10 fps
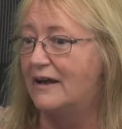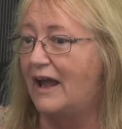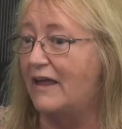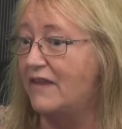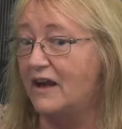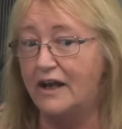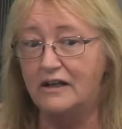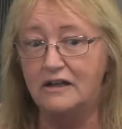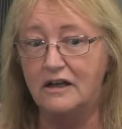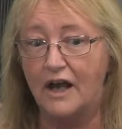And then
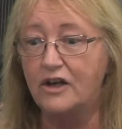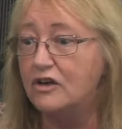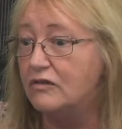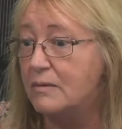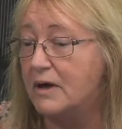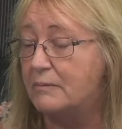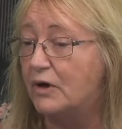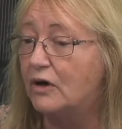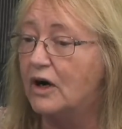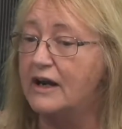I couldn't remember
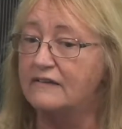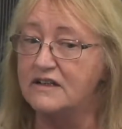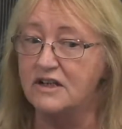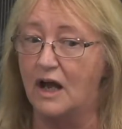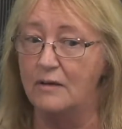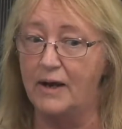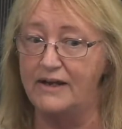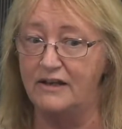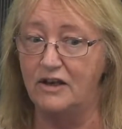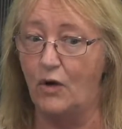her, and at the time I
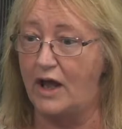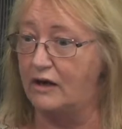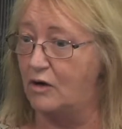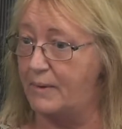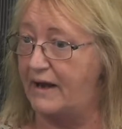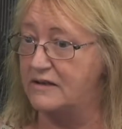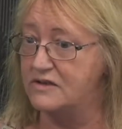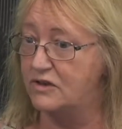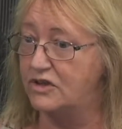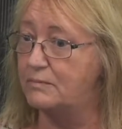didn't know how to go back and
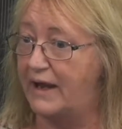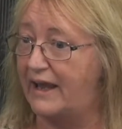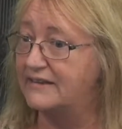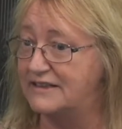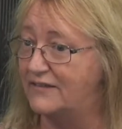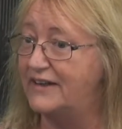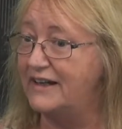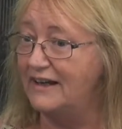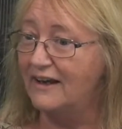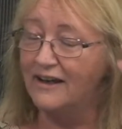search my
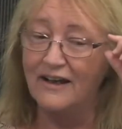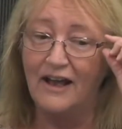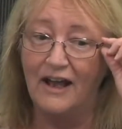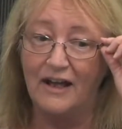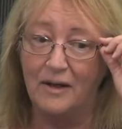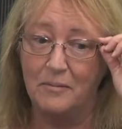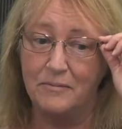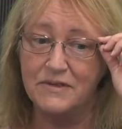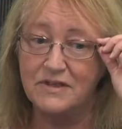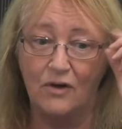activity.
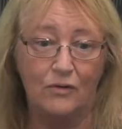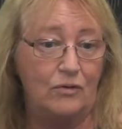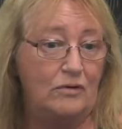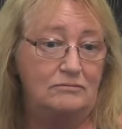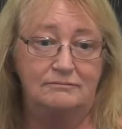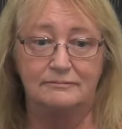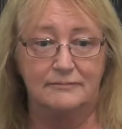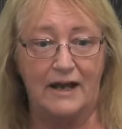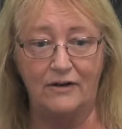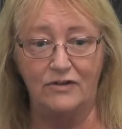So
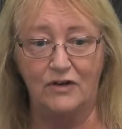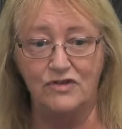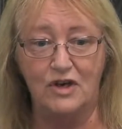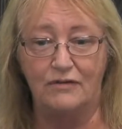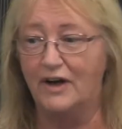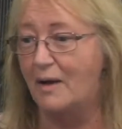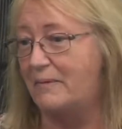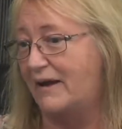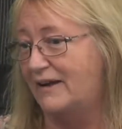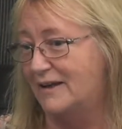I don't know if she ever got
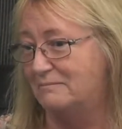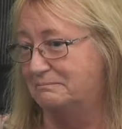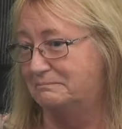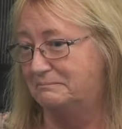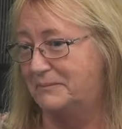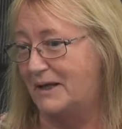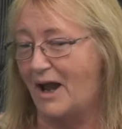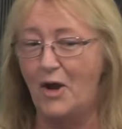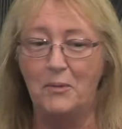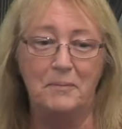back in. But I
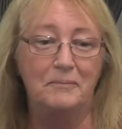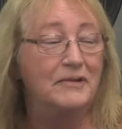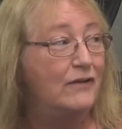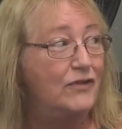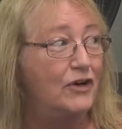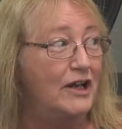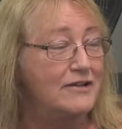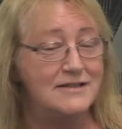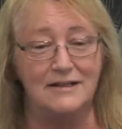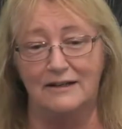hope, if you're here
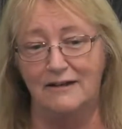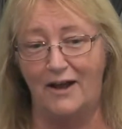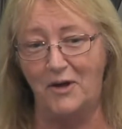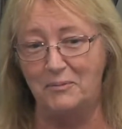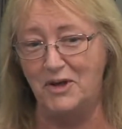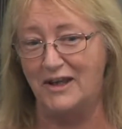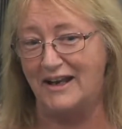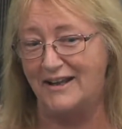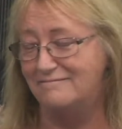listening, I hope you get in.